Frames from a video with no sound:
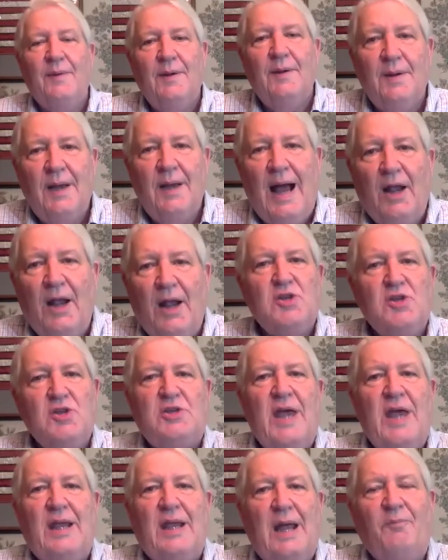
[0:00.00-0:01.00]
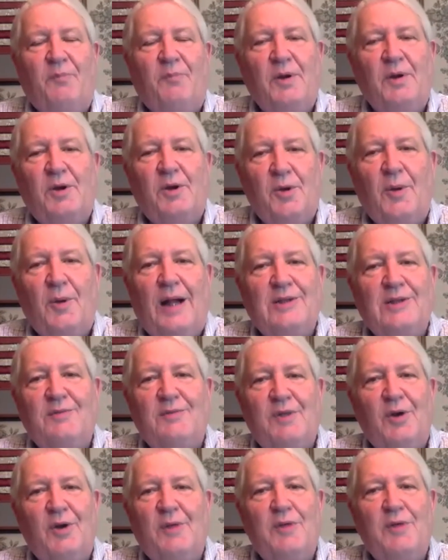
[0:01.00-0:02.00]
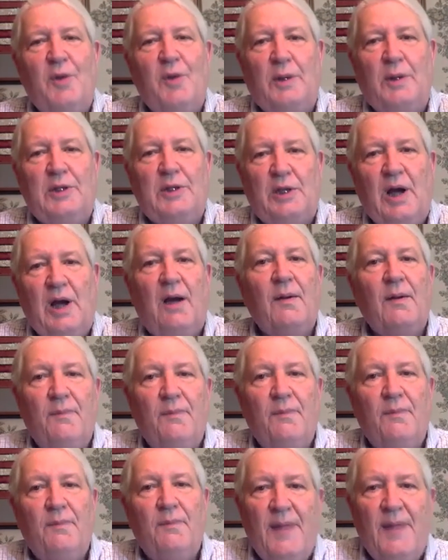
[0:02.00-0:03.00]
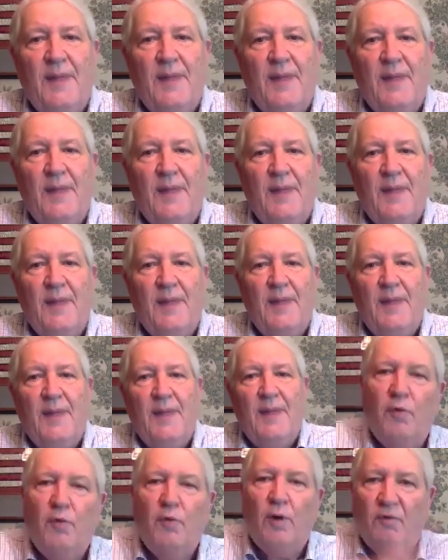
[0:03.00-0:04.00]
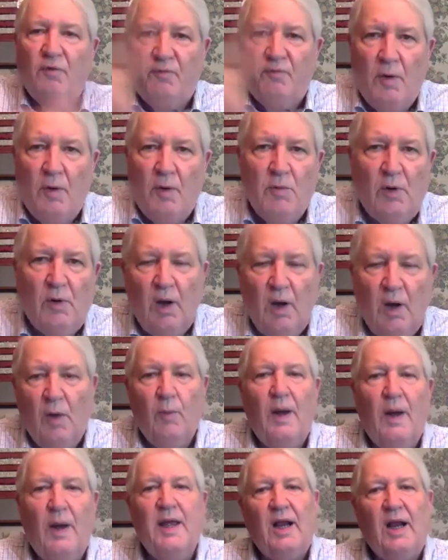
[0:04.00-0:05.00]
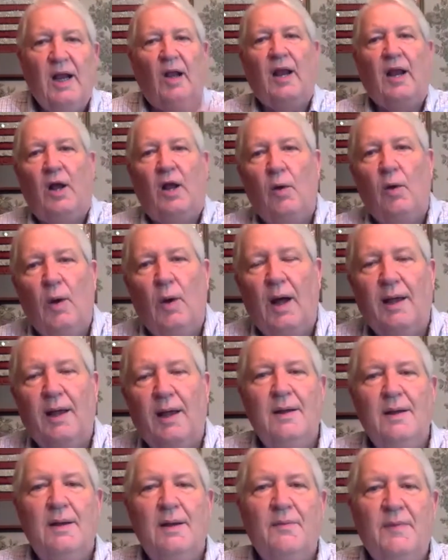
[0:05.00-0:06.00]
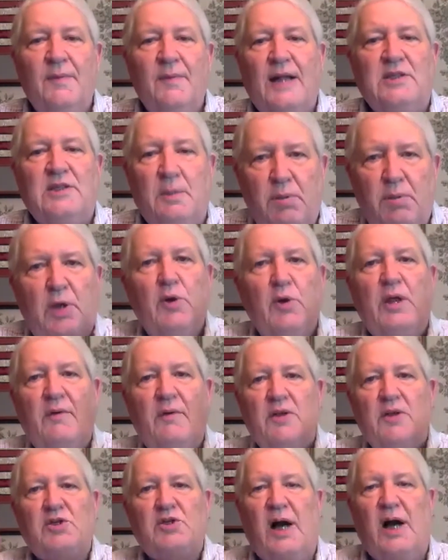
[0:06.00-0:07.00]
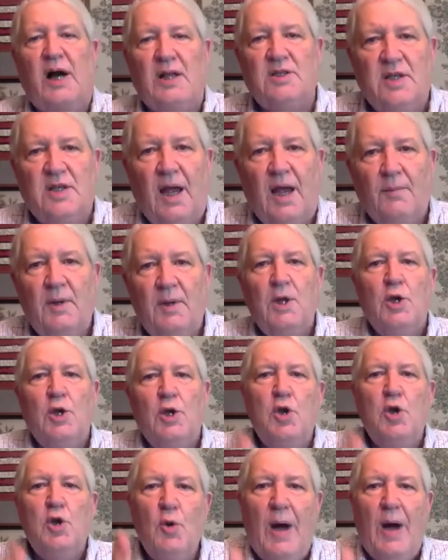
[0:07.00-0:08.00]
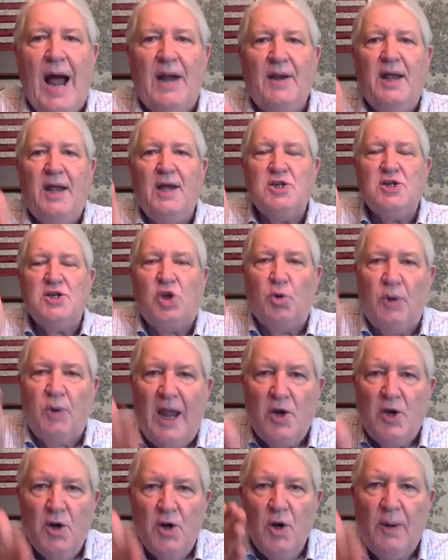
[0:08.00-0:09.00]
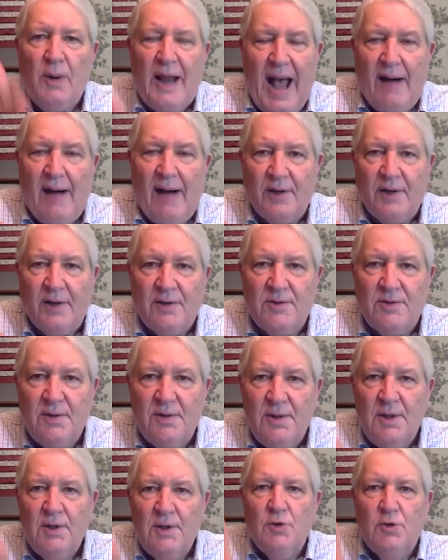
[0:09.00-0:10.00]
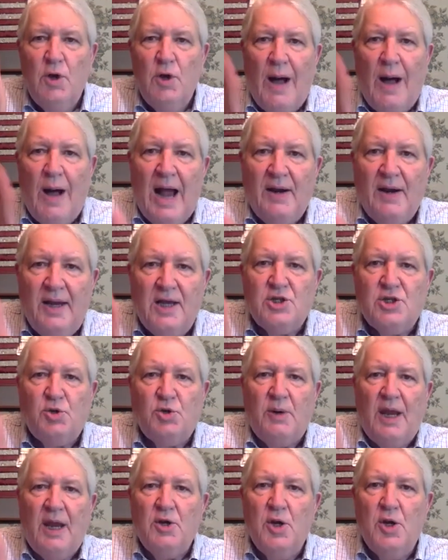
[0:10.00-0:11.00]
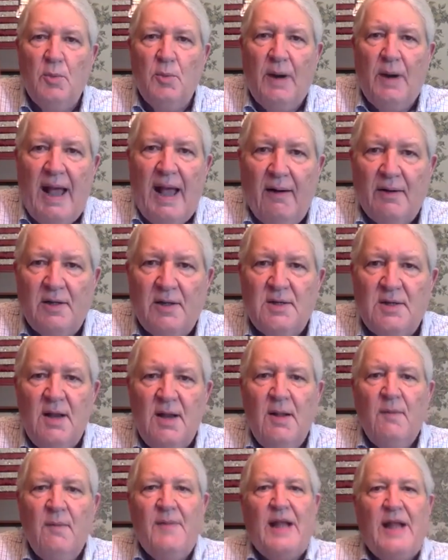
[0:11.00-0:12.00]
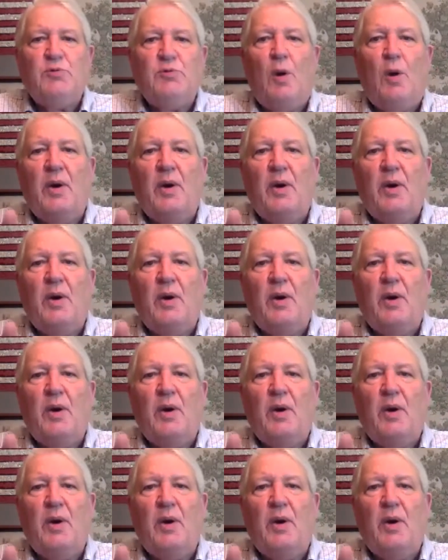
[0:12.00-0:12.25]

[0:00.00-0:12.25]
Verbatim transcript: How do you stand up for your rights if you don't even know what they are? That's what your lawyer's there for a phone call away, a click away. That's the beauty of this concept. New ideas create new realities. Absolutely. New ideas create new realities. That's why we're